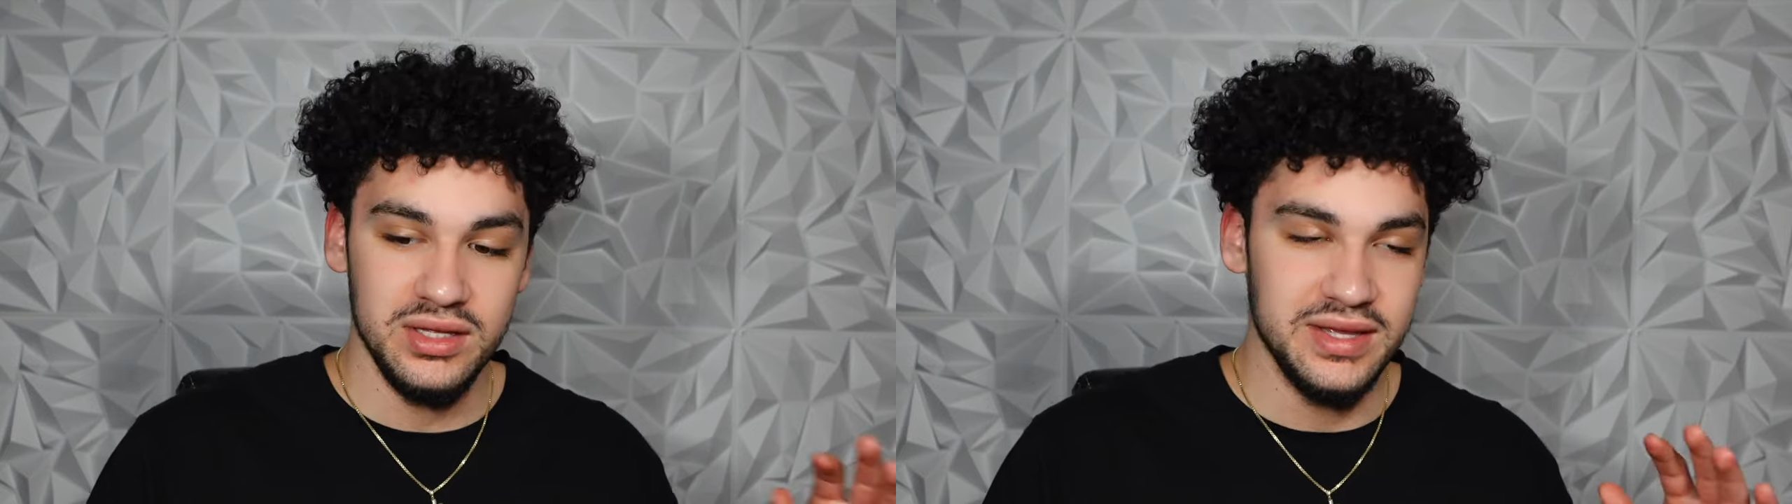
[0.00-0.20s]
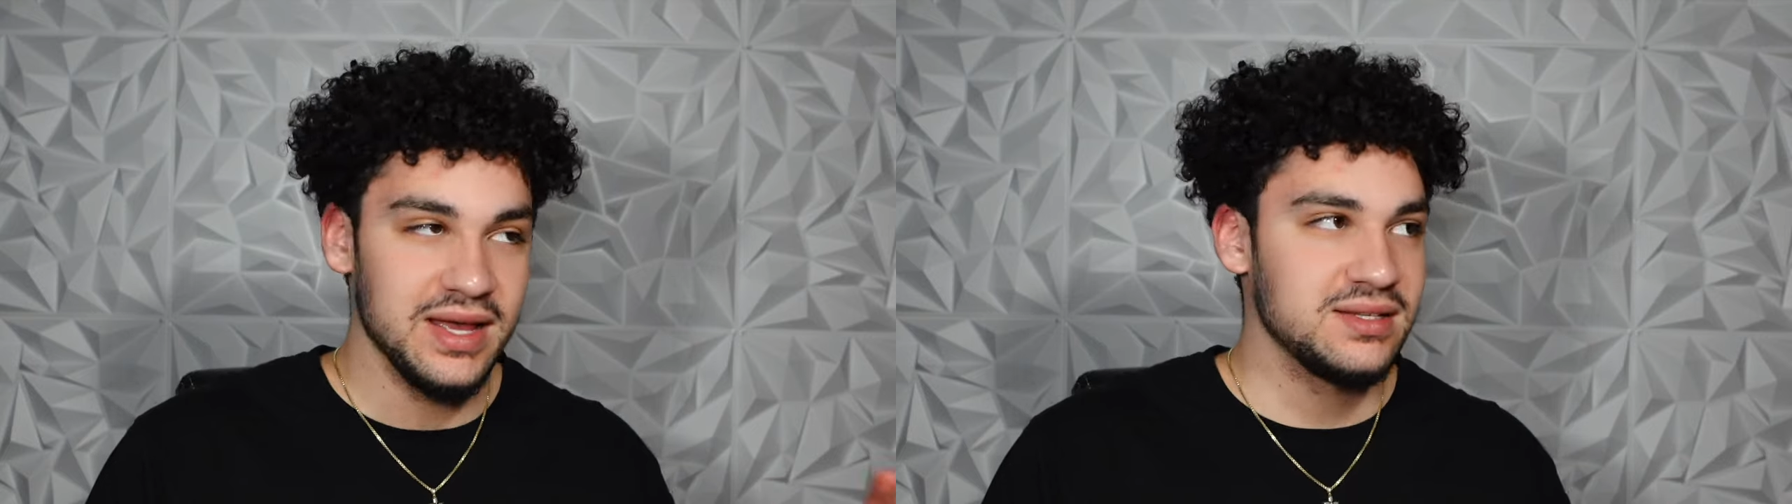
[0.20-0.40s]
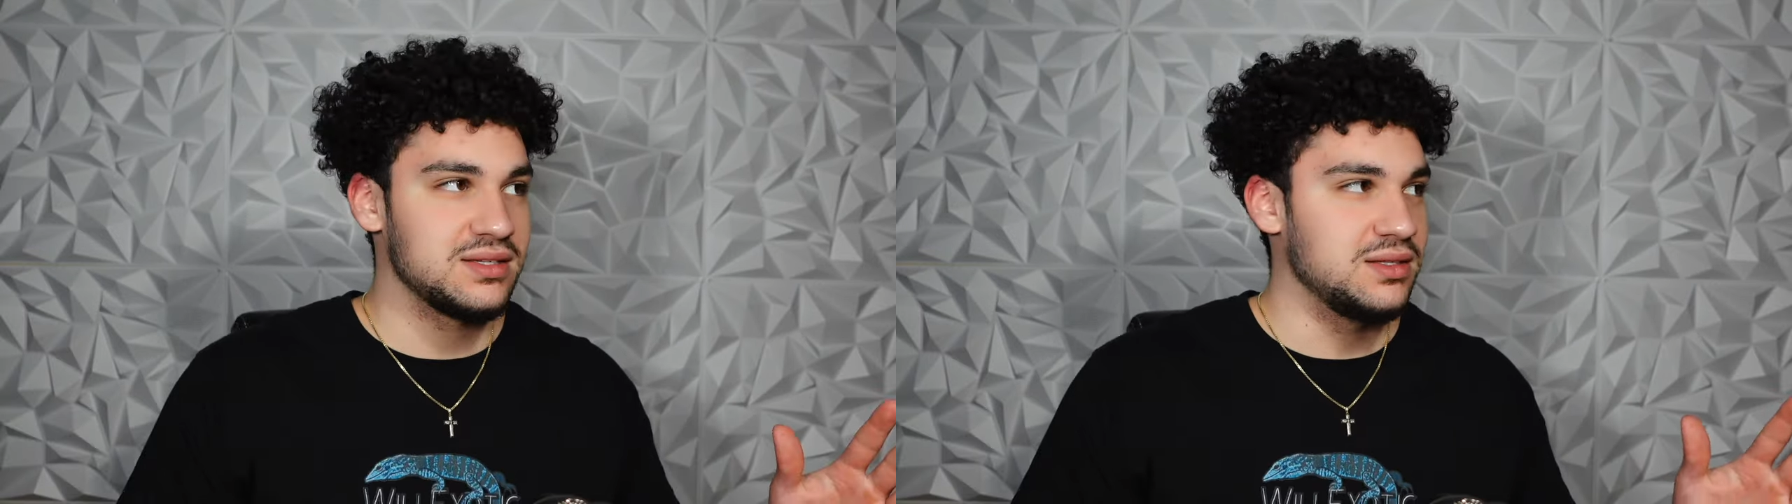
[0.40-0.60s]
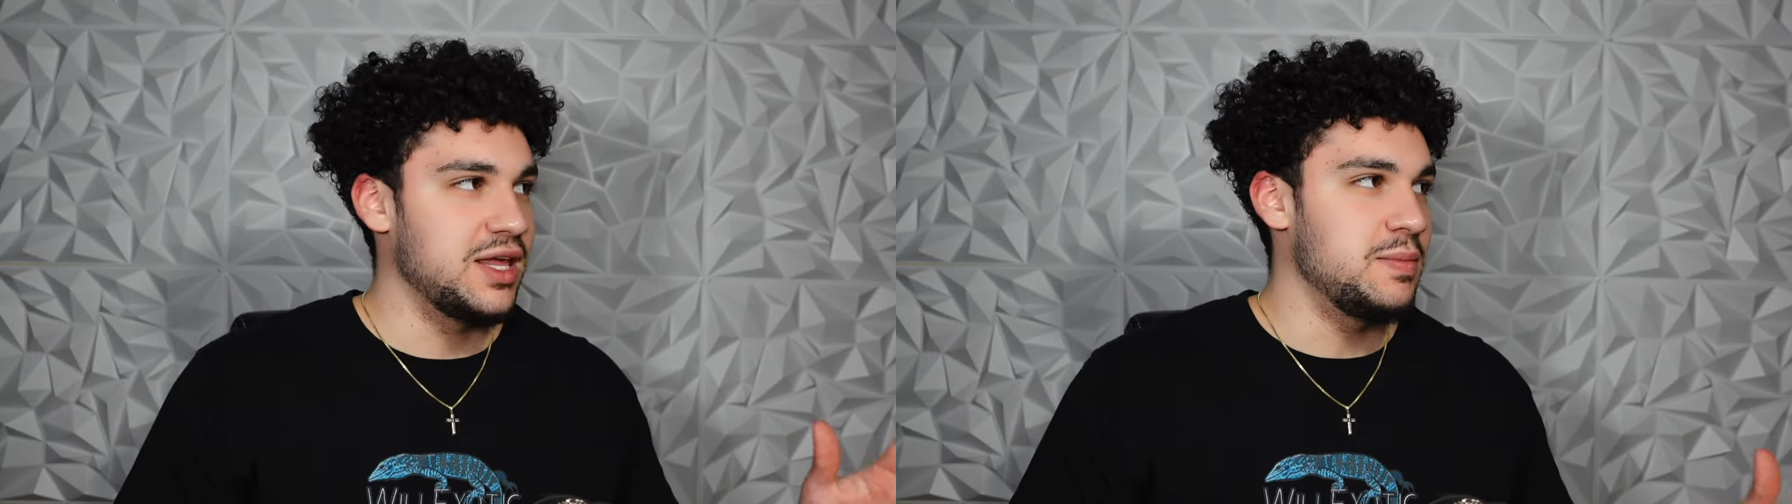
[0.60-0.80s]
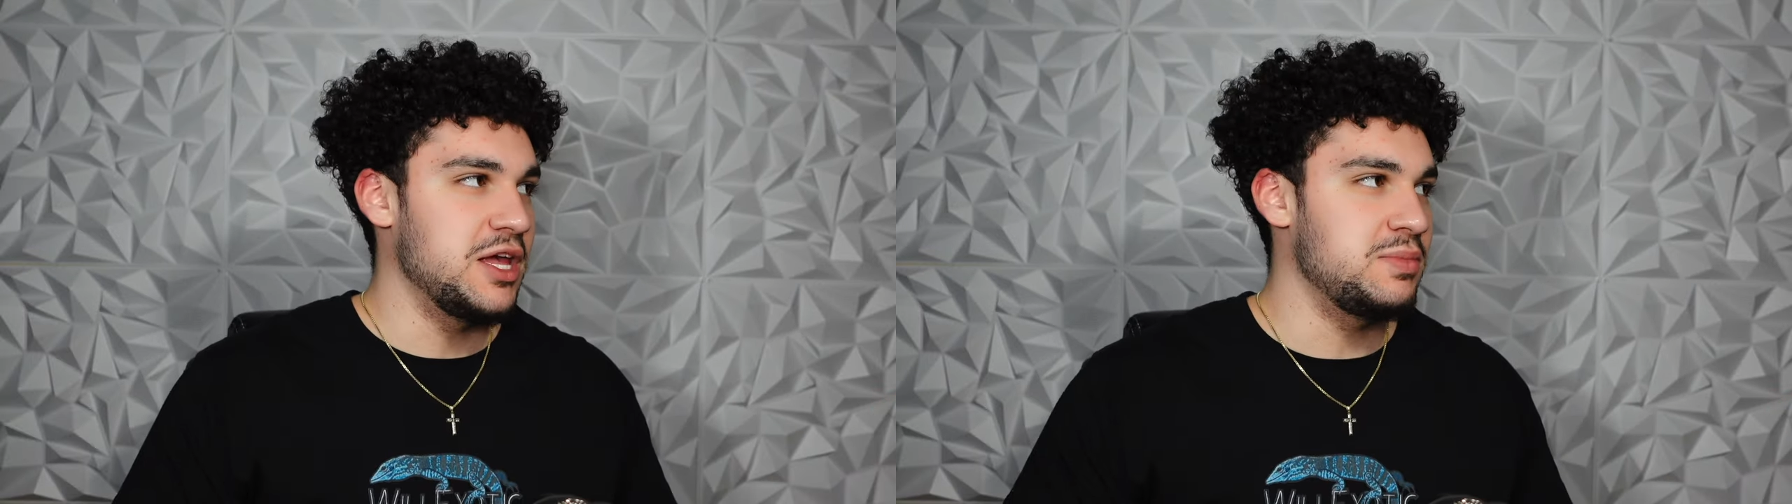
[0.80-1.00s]
Yes,
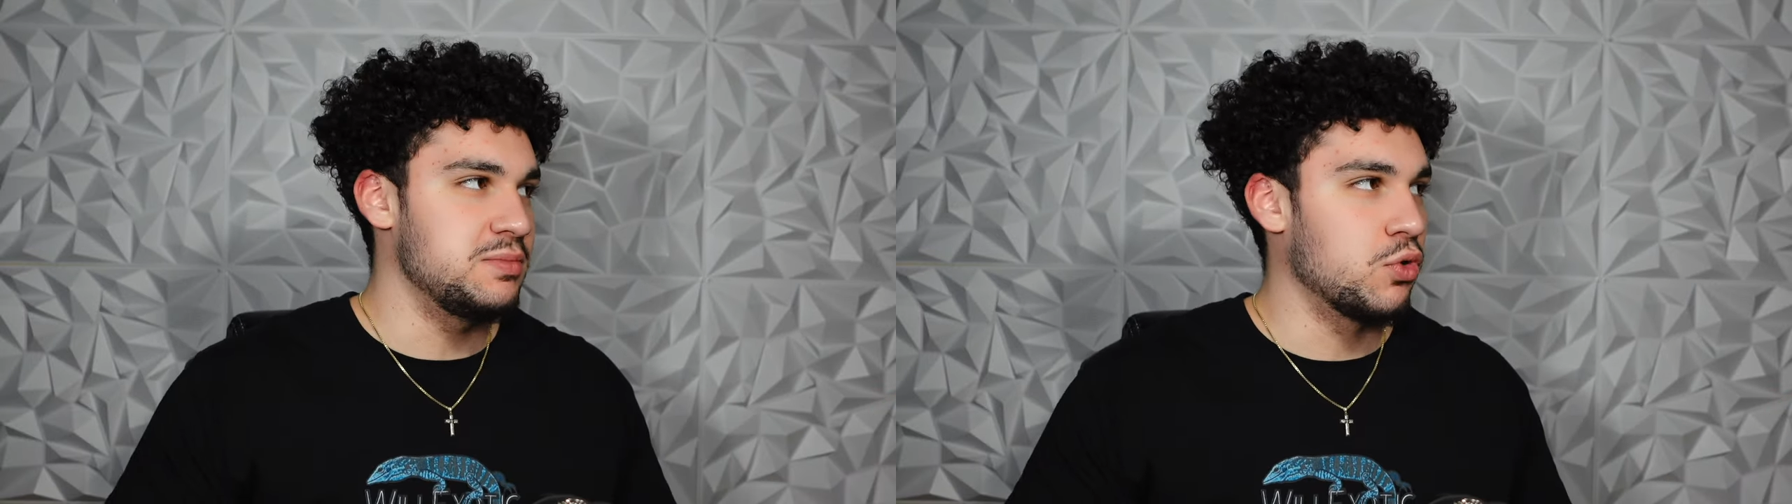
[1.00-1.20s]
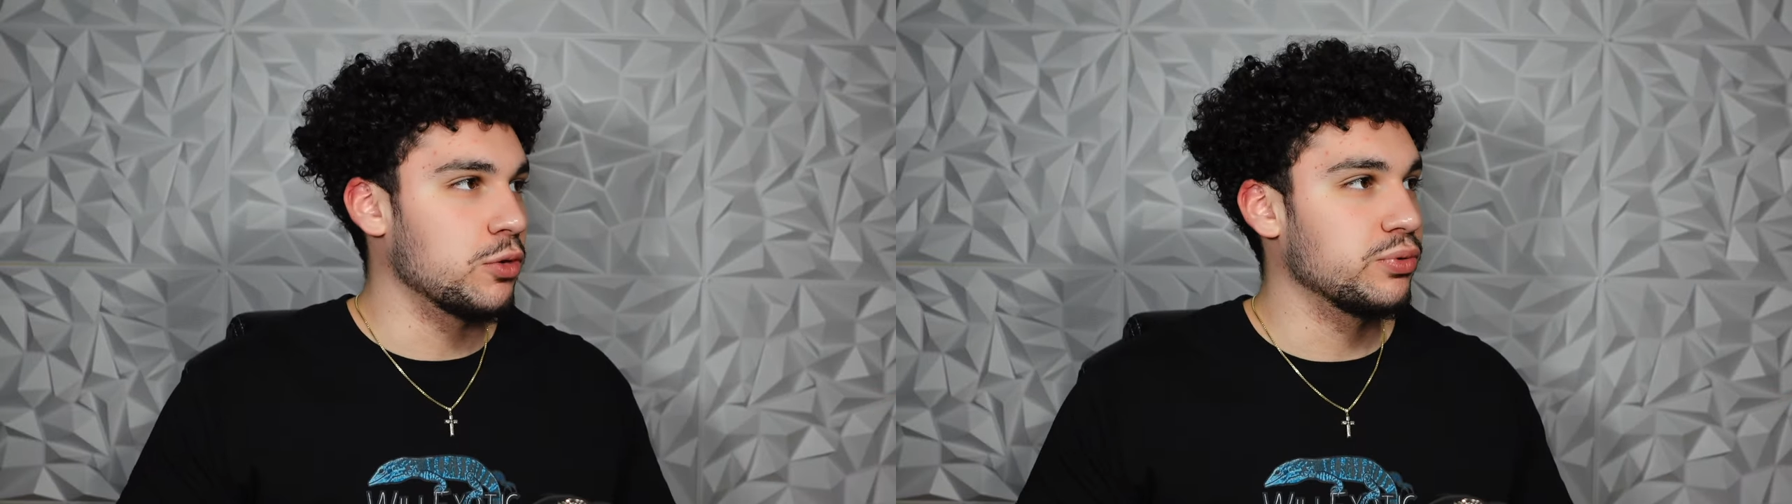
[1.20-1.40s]
they may be more